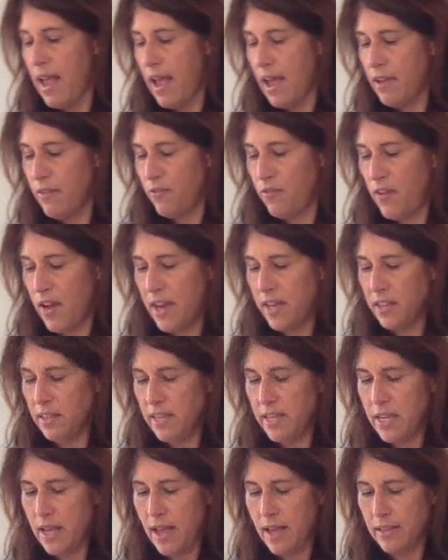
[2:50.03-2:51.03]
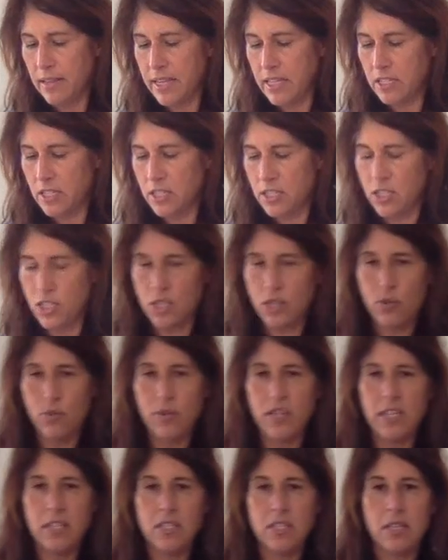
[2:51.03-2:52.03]
And finally, I like to
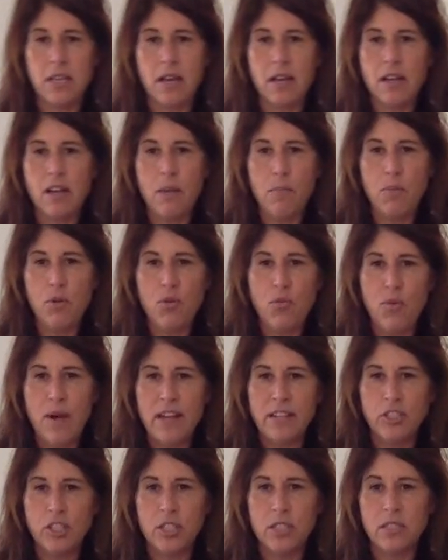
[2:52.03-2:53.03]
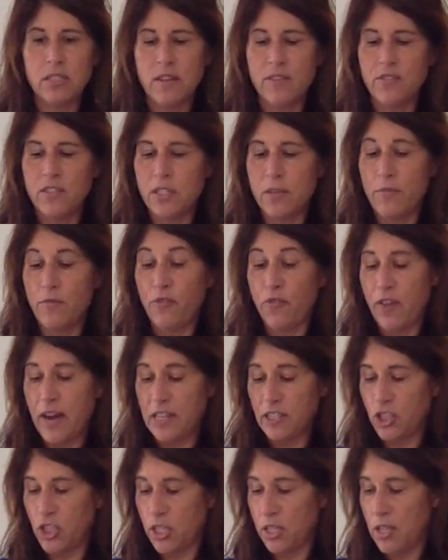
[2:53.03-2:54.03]
squeeze a couple wedges of some
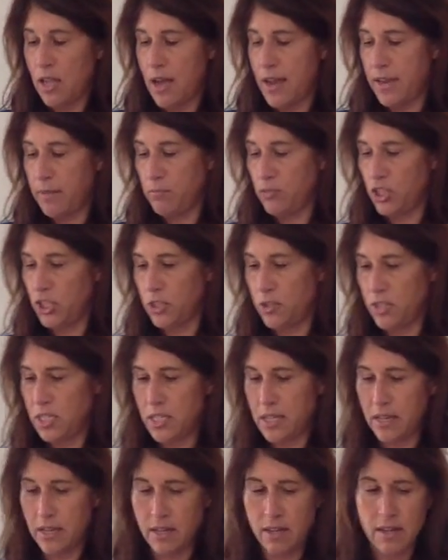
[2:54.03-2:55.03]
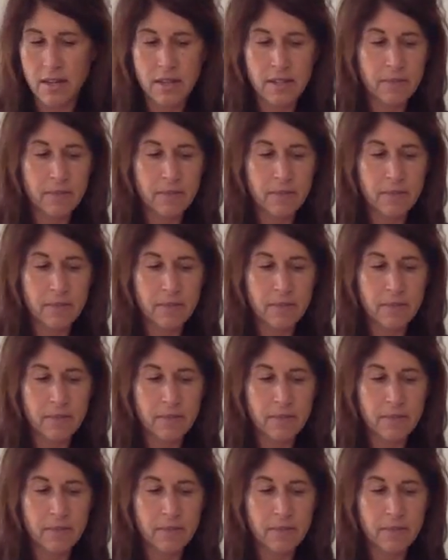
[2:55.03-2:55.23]
fresh lime juice in.